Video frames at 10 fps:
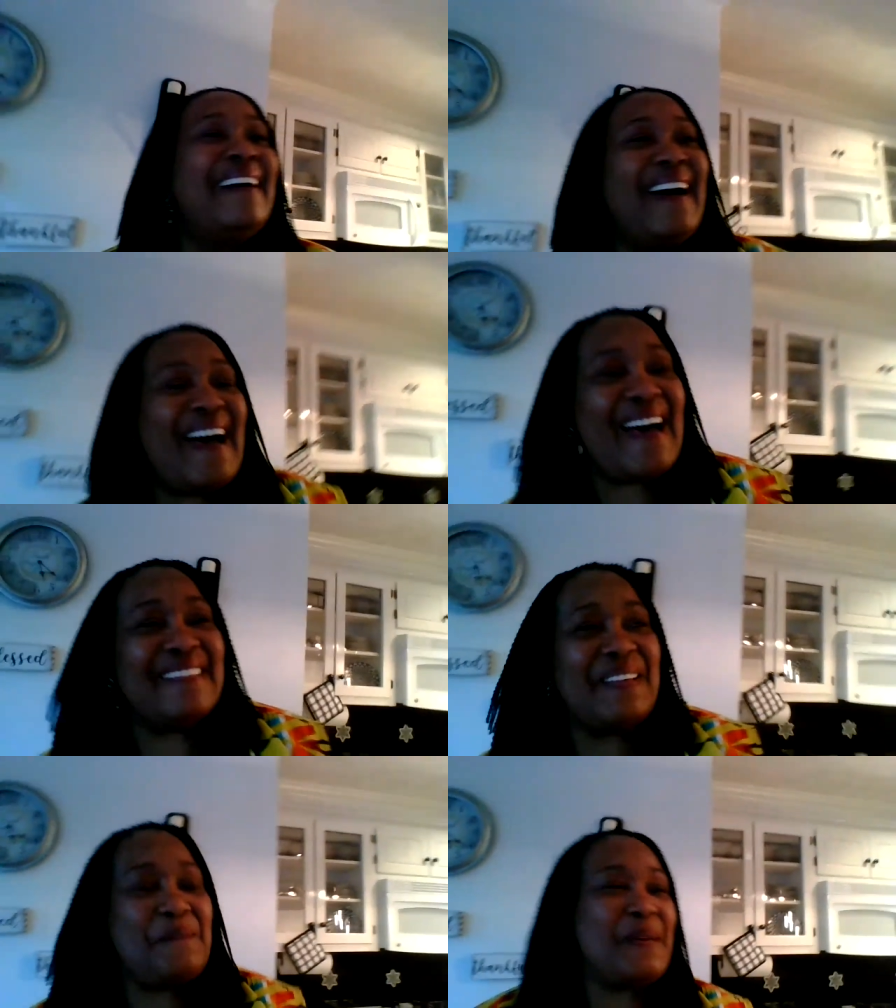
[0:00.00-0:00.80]
It
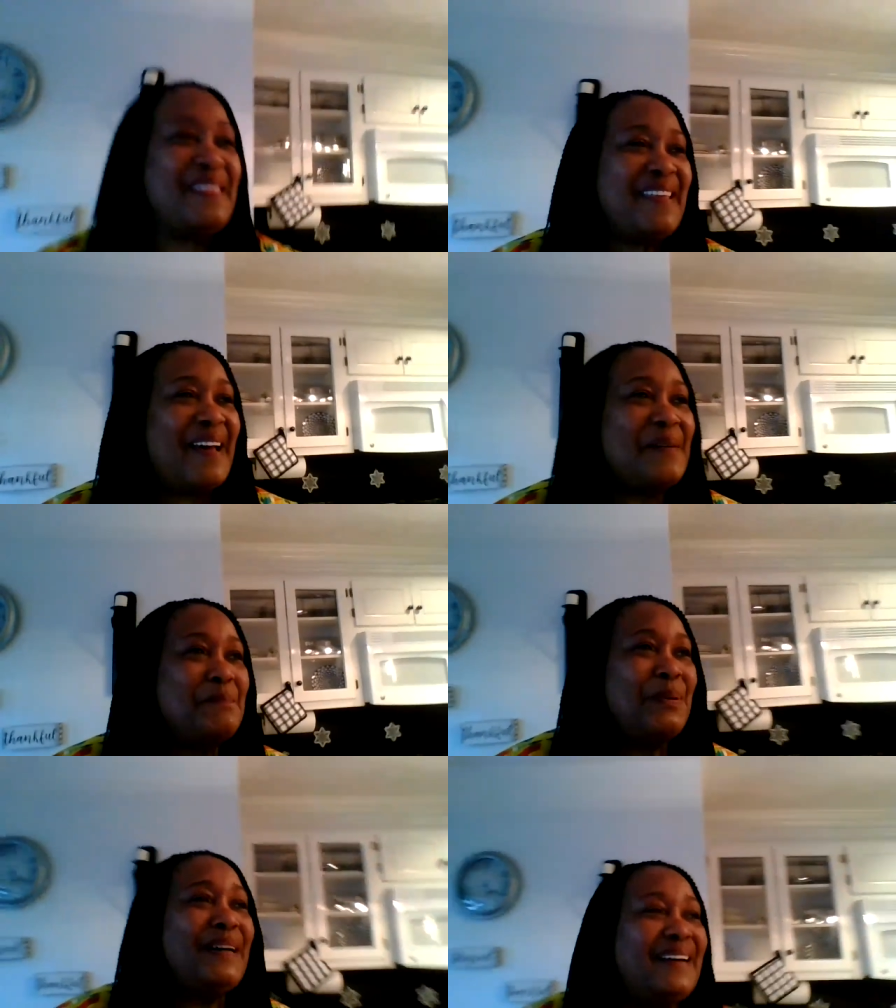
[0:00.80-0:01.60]
hasn't even been
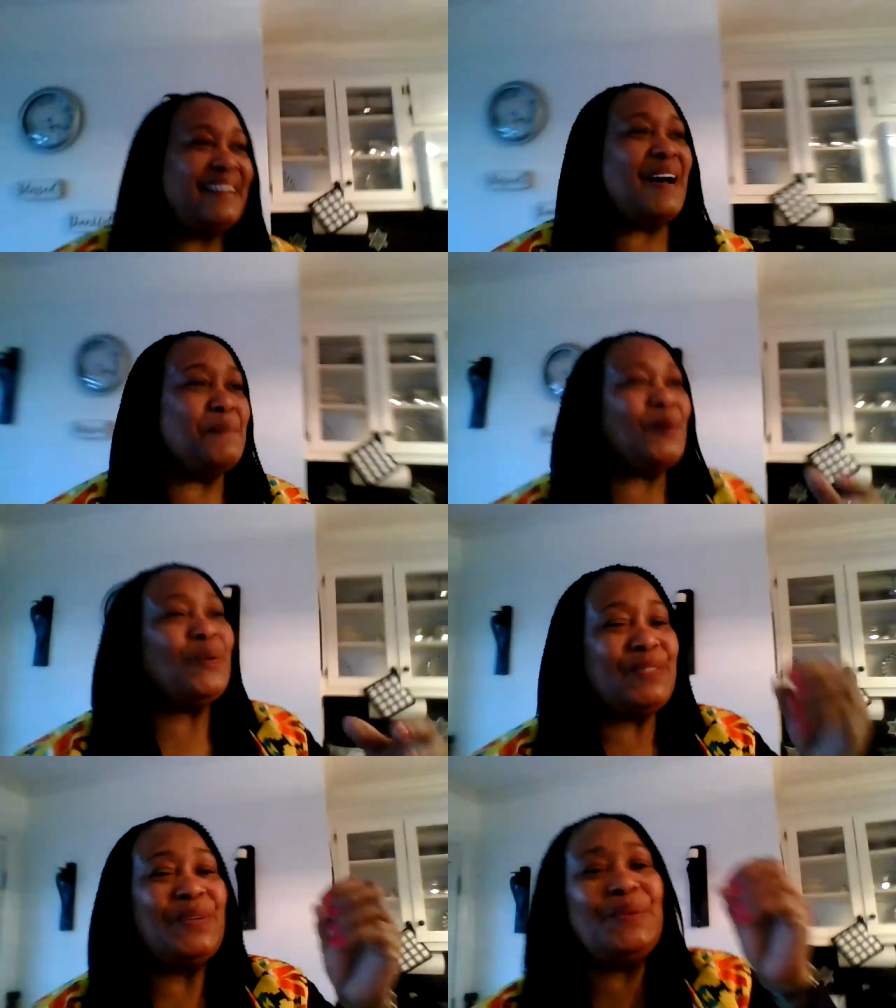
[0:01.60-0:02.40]
that. But I'm
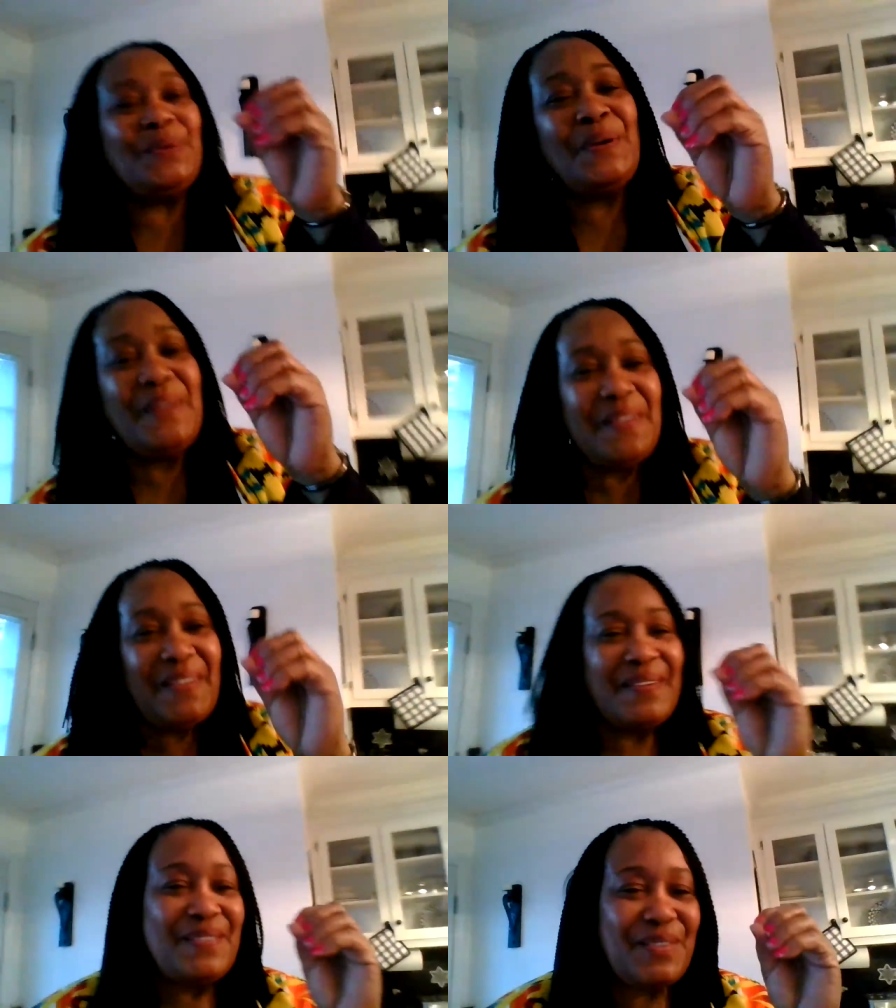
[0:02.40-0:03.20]
going to
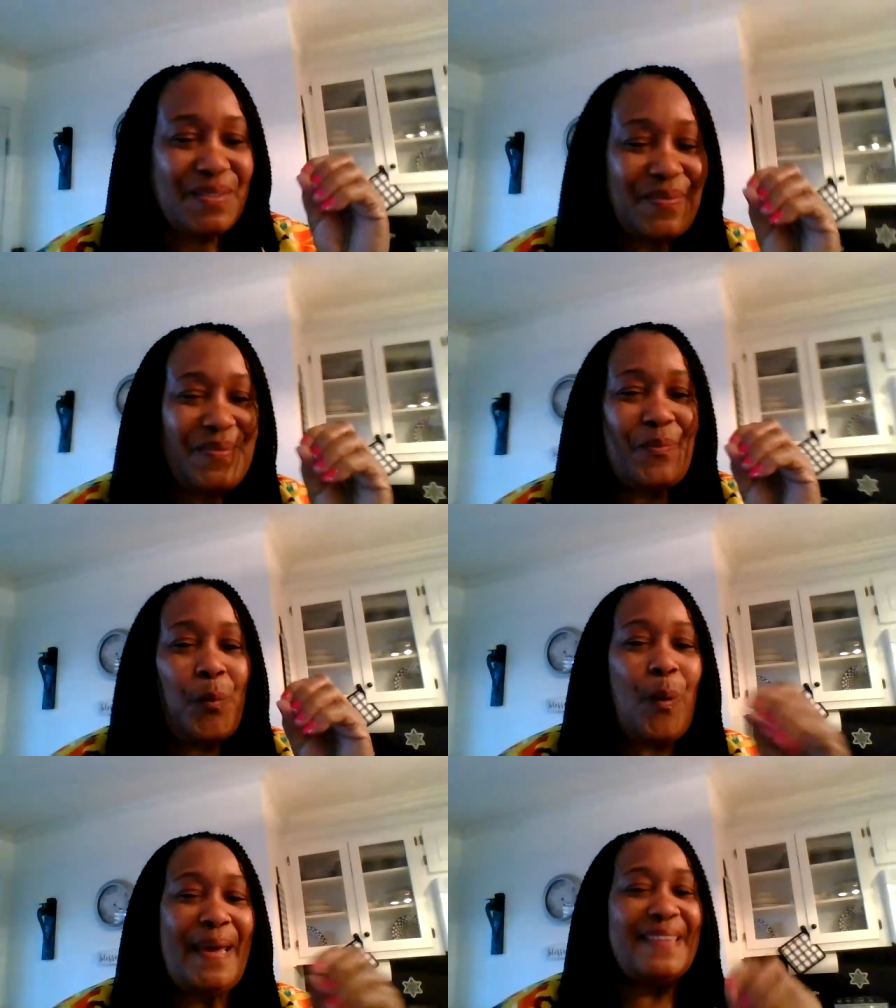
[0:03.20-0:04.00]

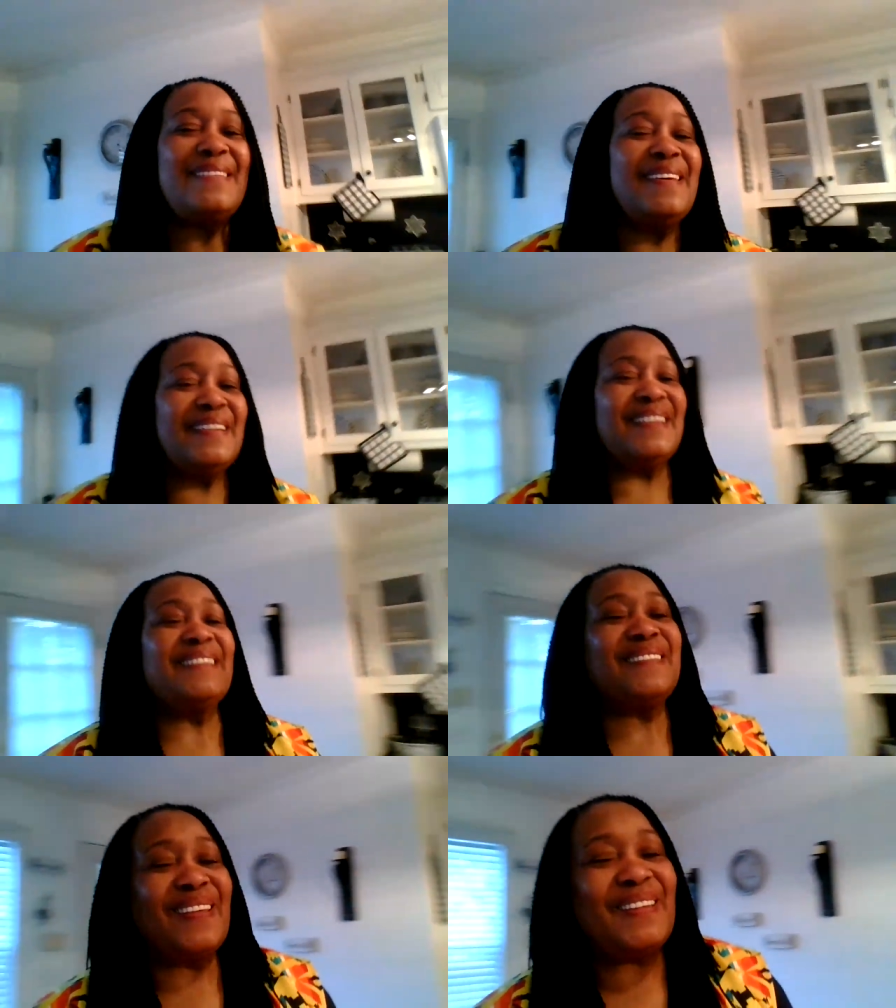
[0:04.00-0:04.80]
wait till
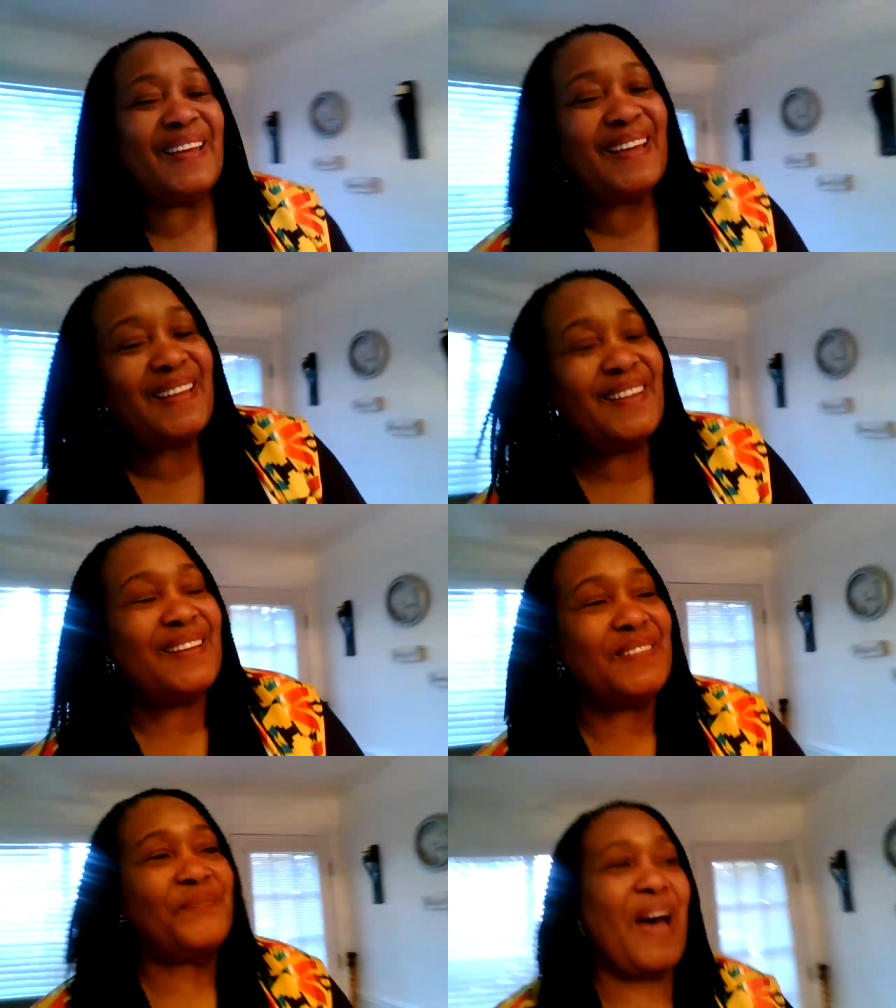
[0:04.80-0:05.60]
it's
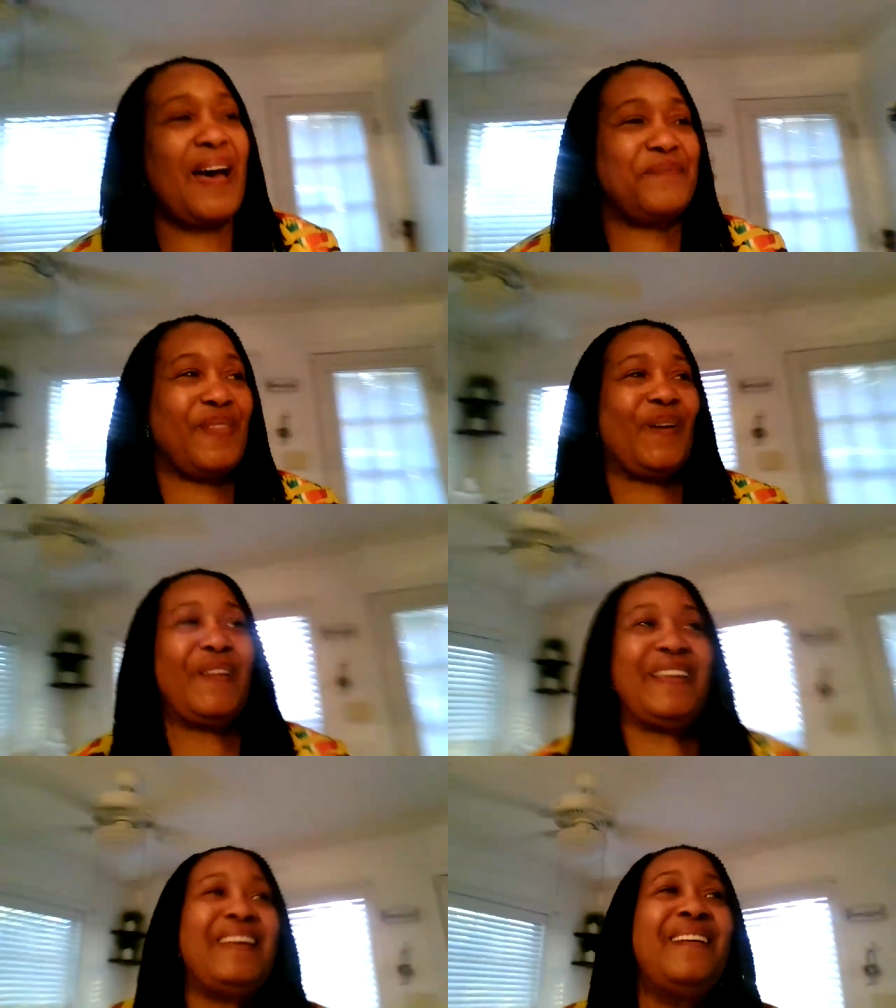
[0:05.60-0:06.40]

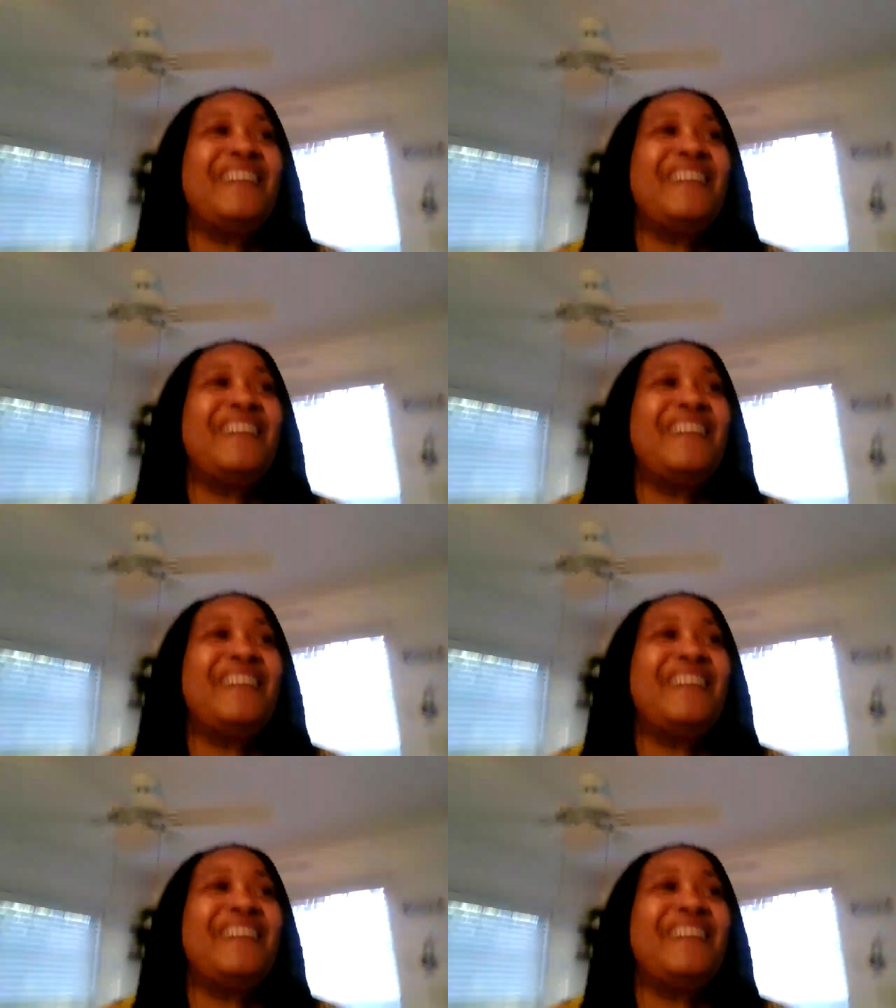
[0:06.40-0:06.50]
5:30.